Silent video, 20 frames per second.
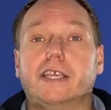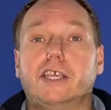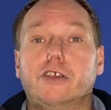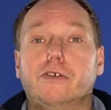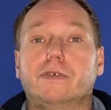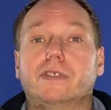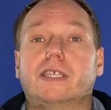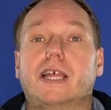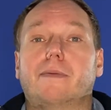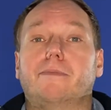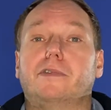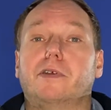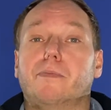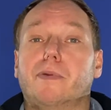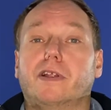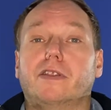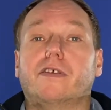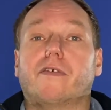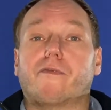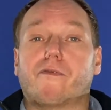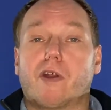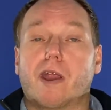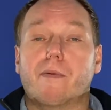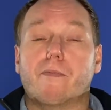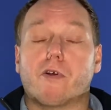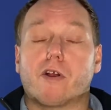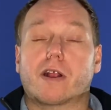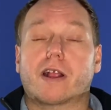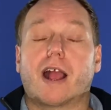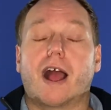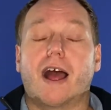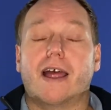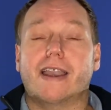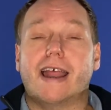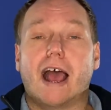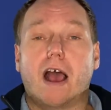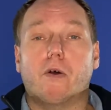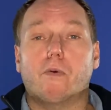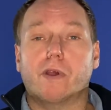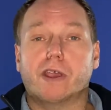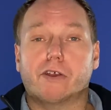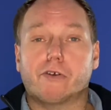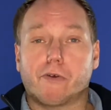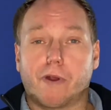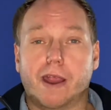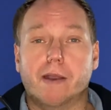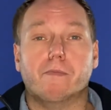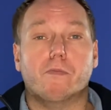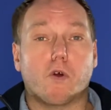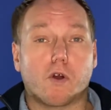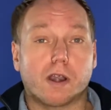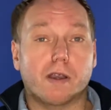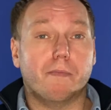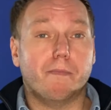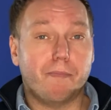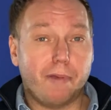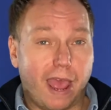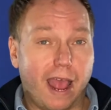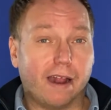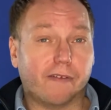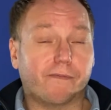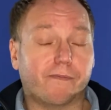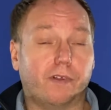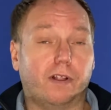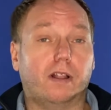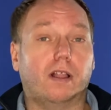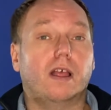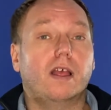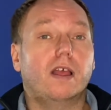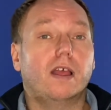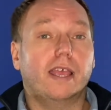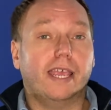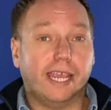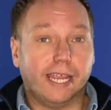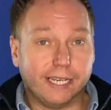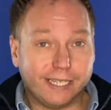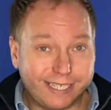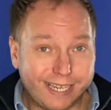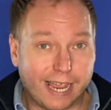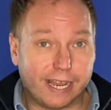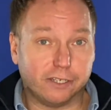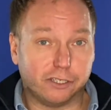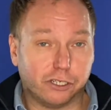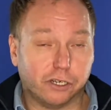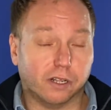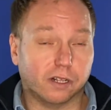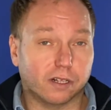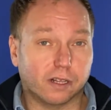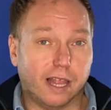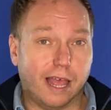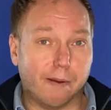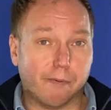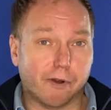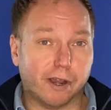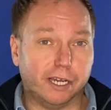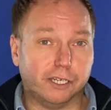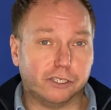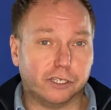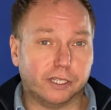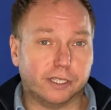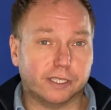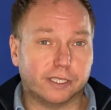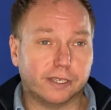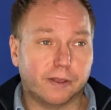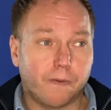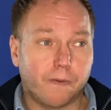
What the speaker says: use them to build the framework on how we create more impactful, intentional collaborations.